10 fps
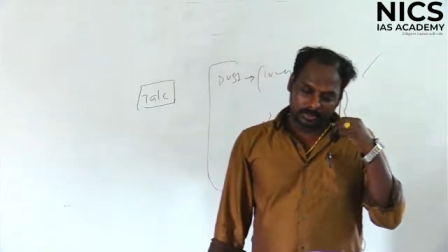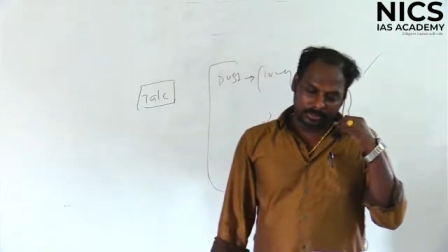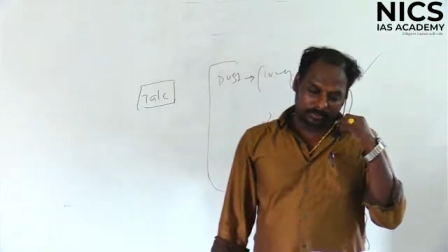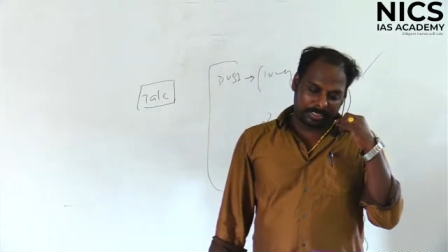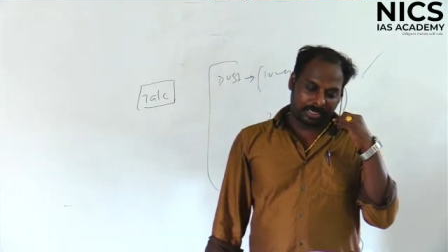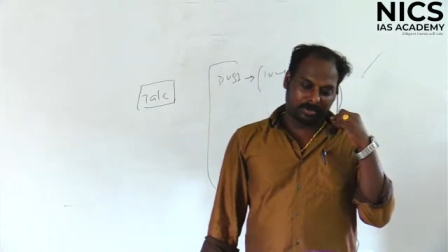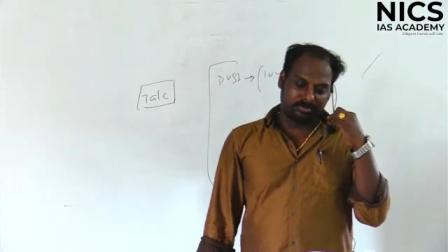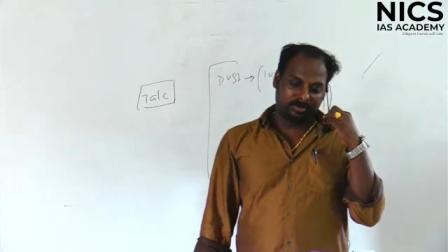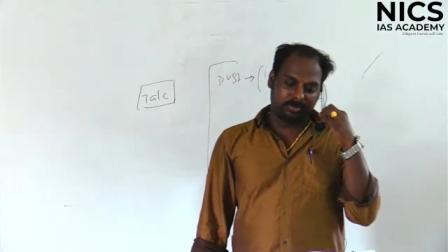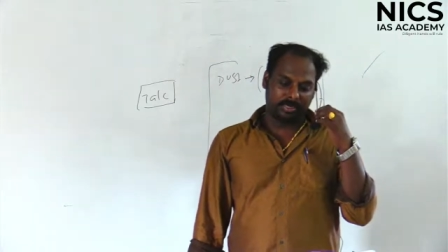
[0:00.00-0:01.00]
So be
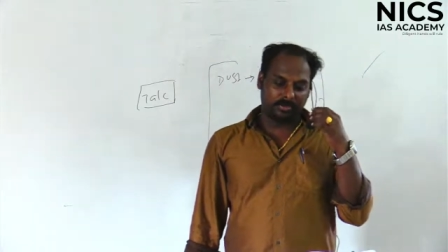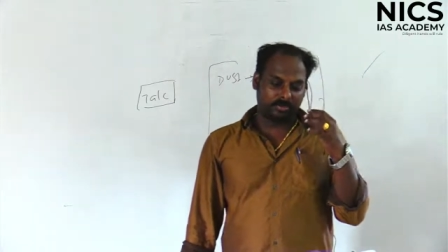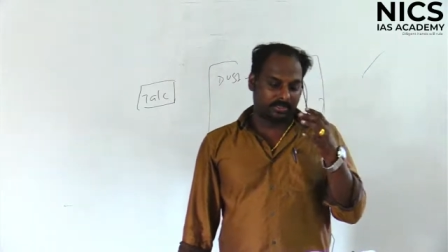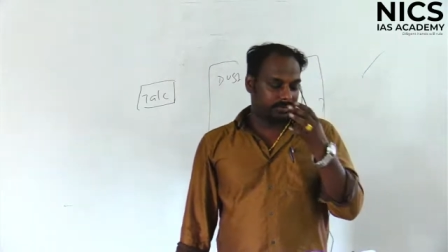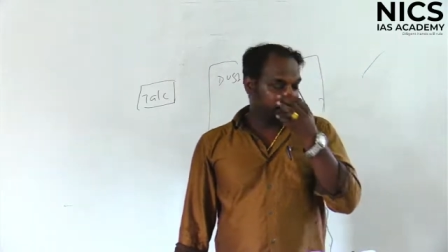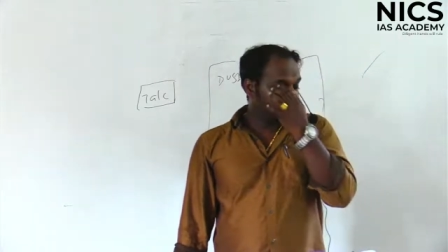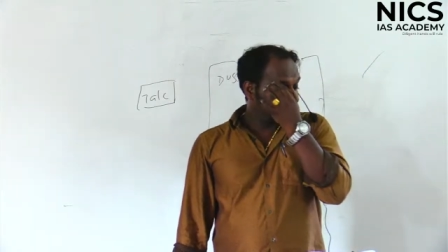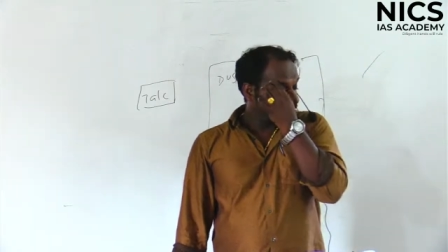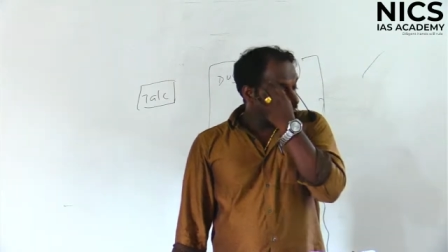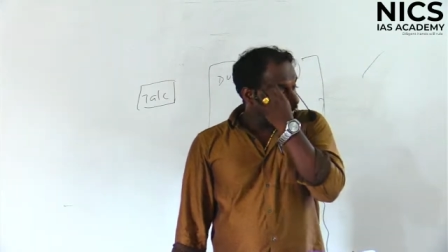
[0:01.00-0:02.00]
careful while using
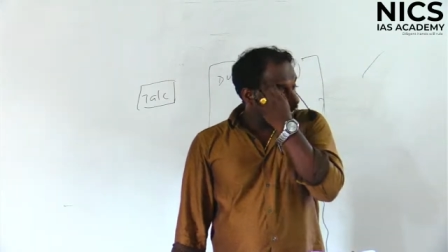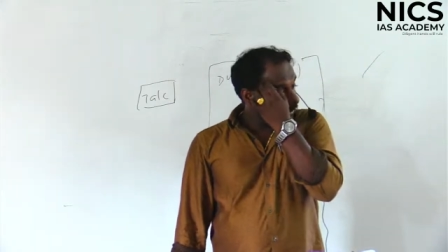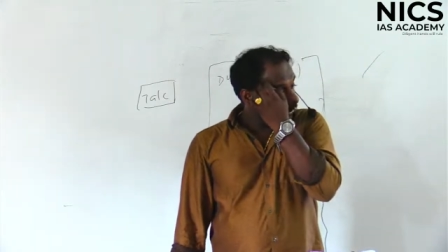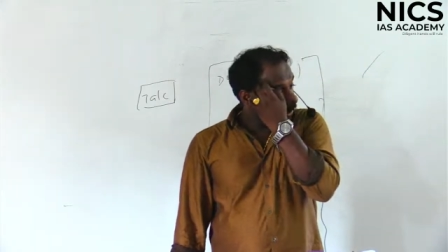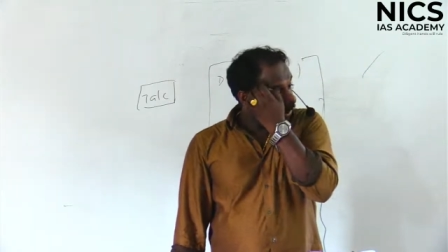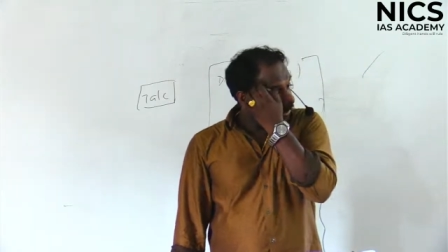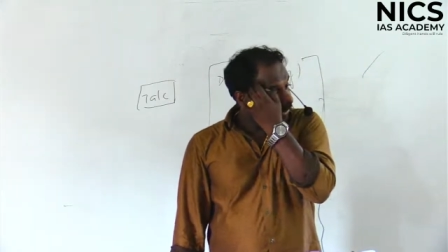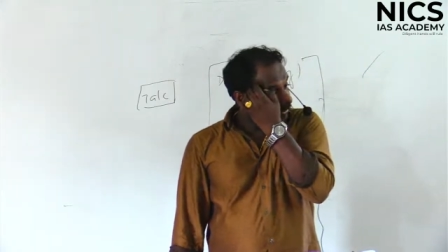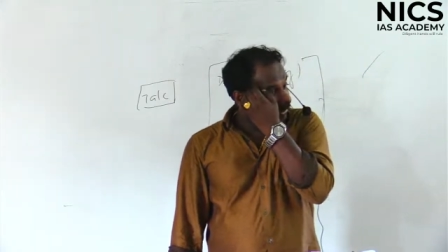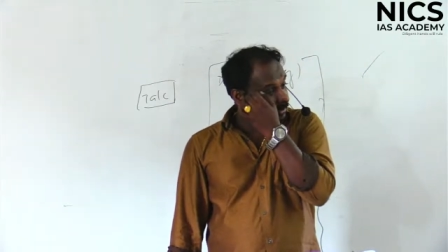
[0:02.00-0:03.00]
talc
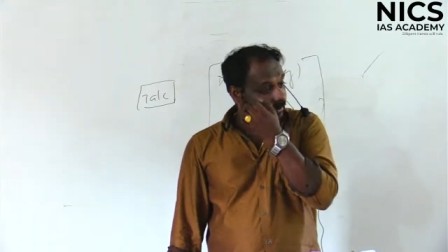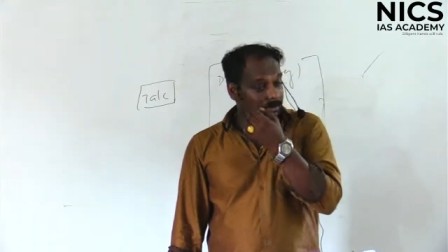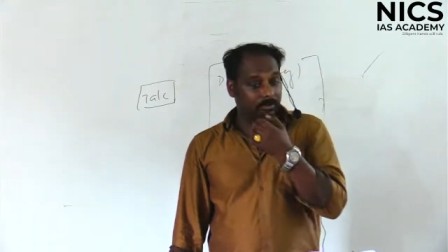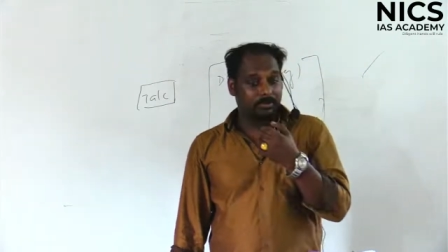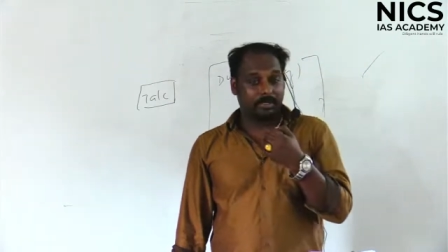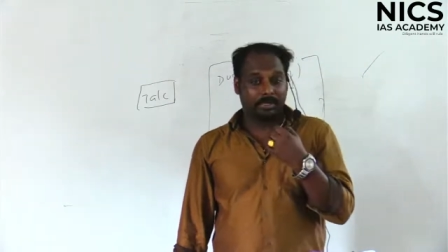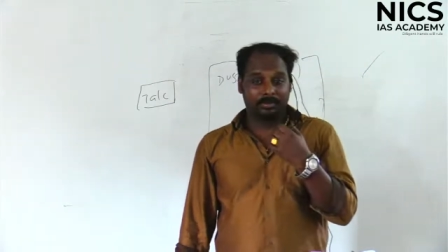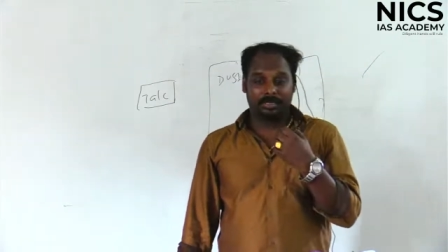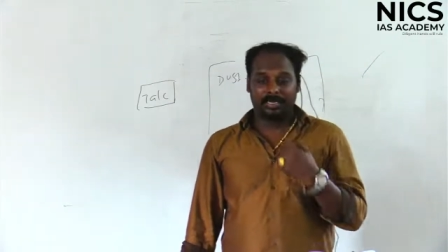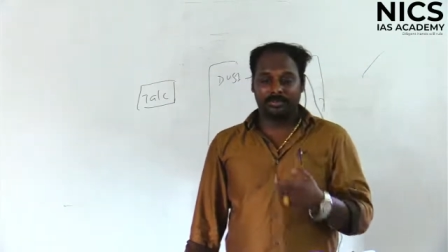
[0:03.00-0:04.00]
et cetera. So adhu
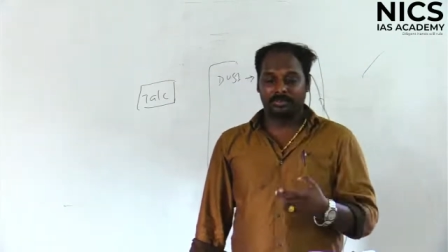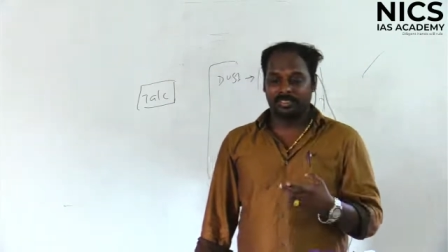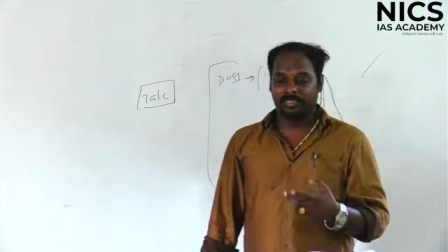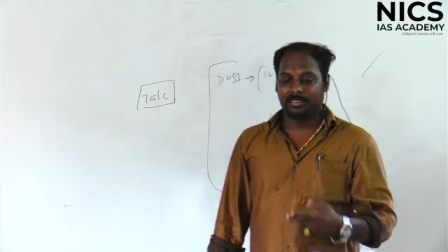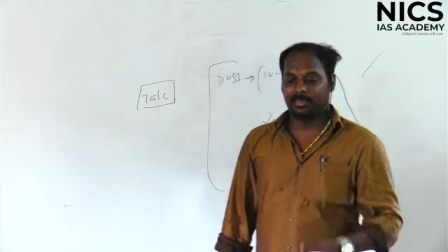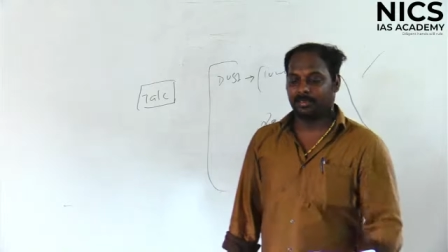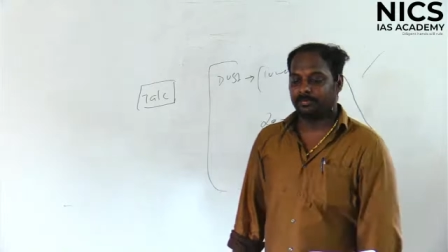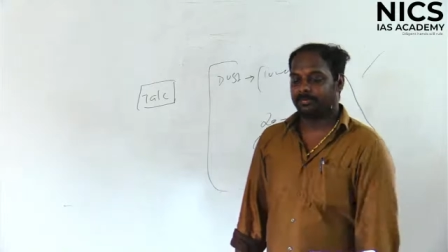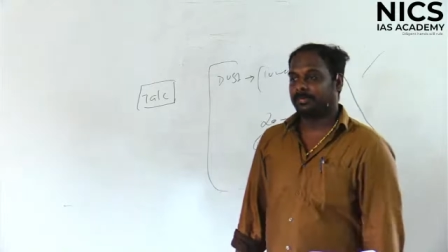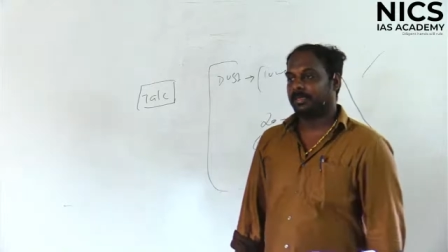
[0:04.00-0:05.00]
mari lipsticks la
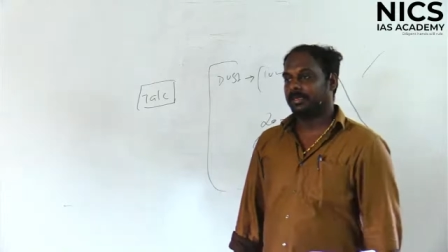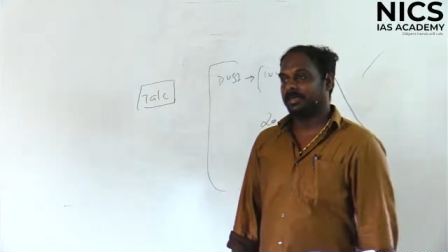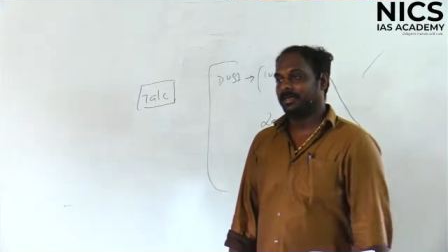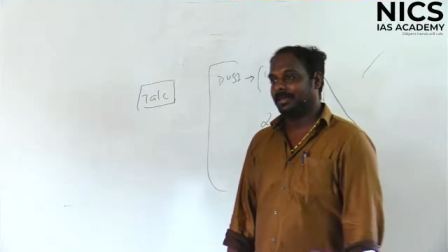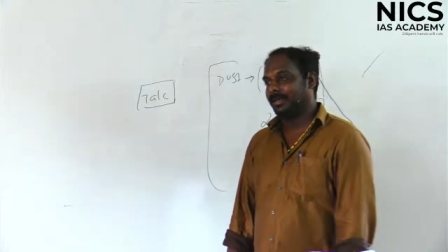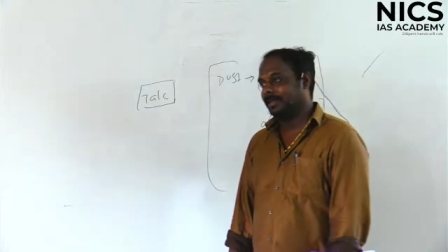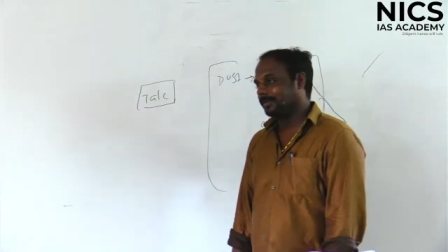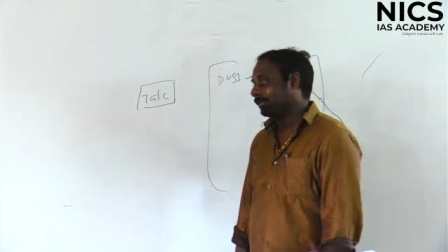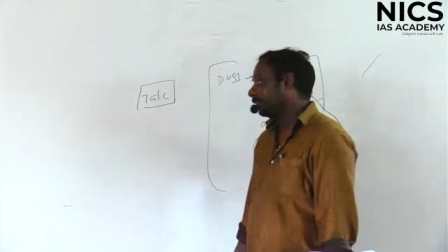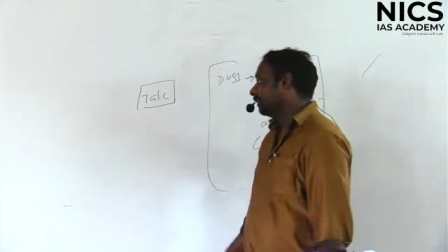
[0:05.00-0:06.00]
uh, like
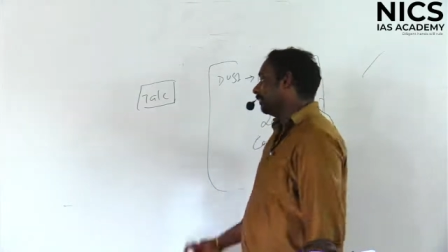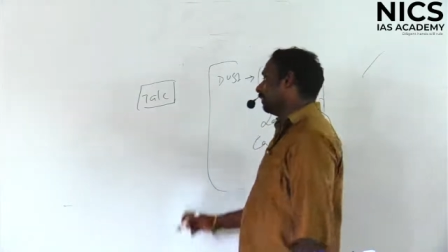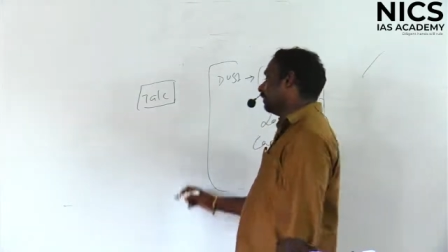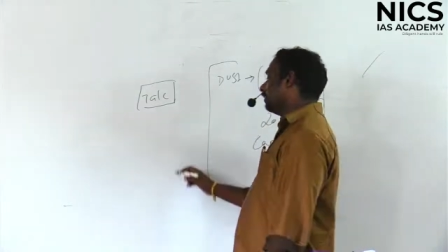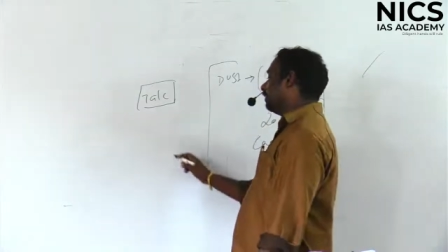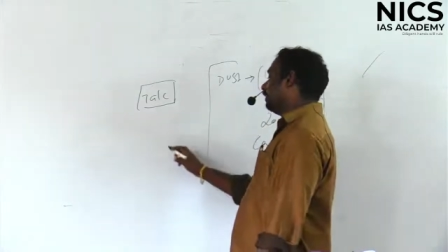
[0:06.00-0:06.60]
in